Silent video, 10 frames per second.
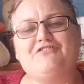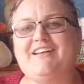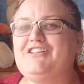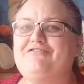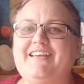
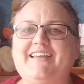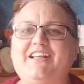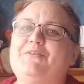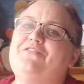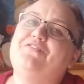Grace
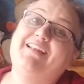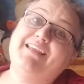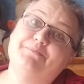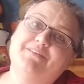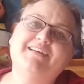reconnects with
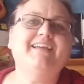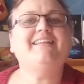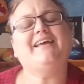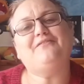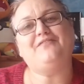Philippe.
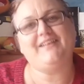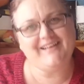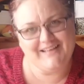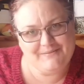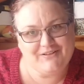Now,
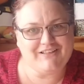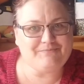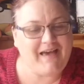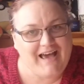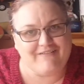Philippe, because
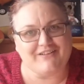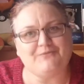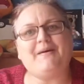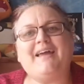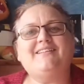it's
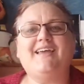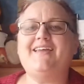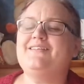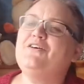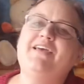Paris, back
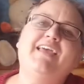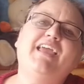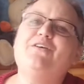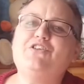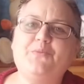then,
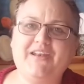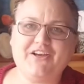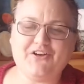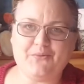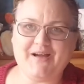he was the one
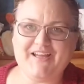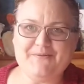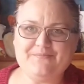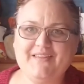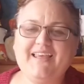that got
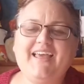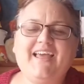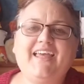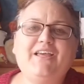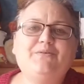away.
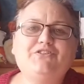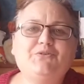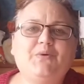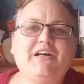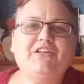He
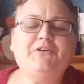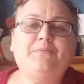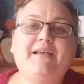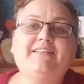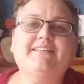was the one
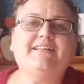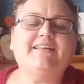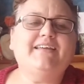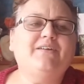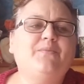who
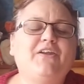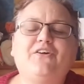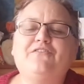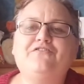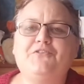basically
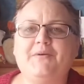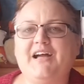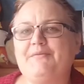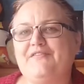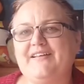went off to
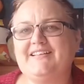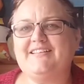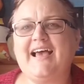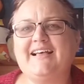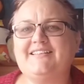become a
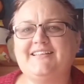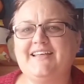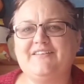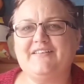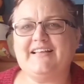
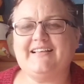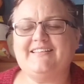fantastic